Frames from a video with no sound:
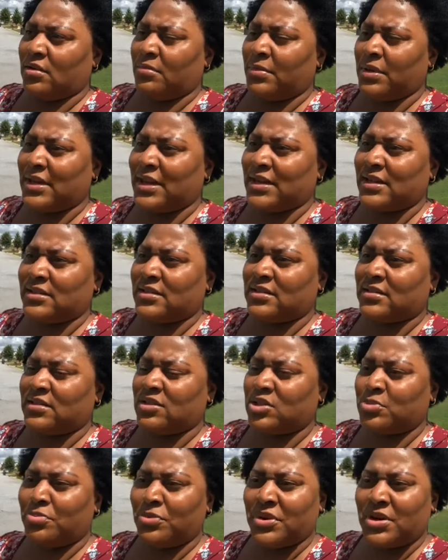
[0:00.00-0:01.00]
Because
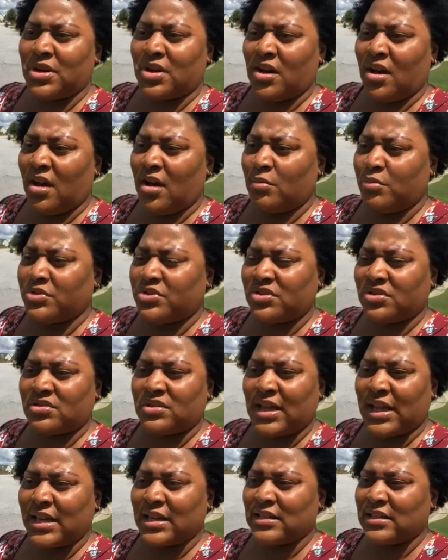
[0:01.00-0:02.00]
the Spirit of God was
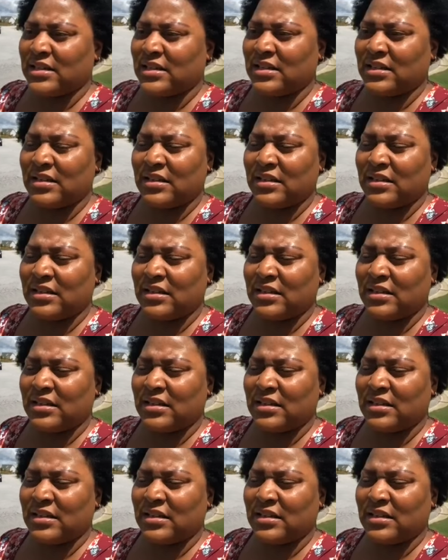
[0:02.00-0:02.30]
just like,